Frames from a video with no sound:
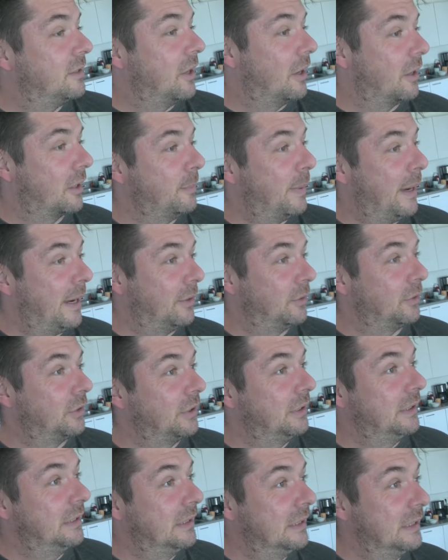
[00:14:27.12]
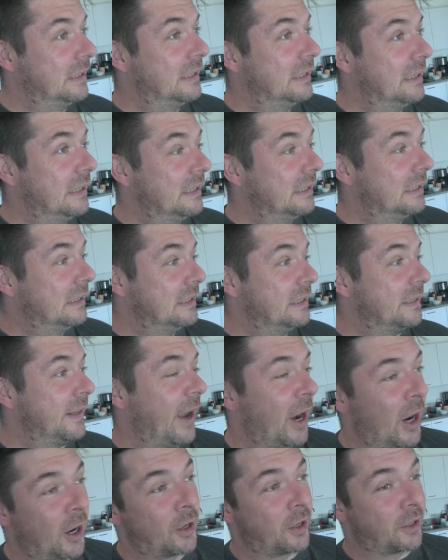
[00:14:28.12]
talk about the
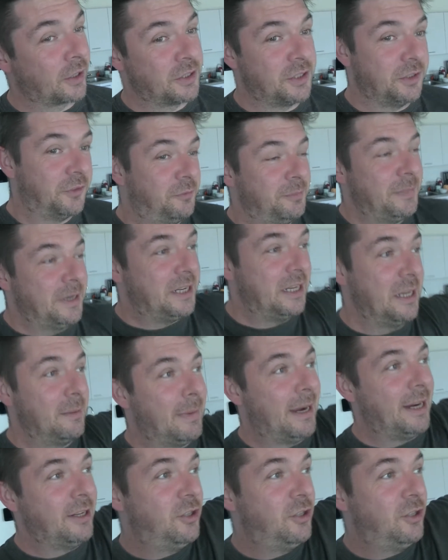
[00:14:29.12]
args of meeting my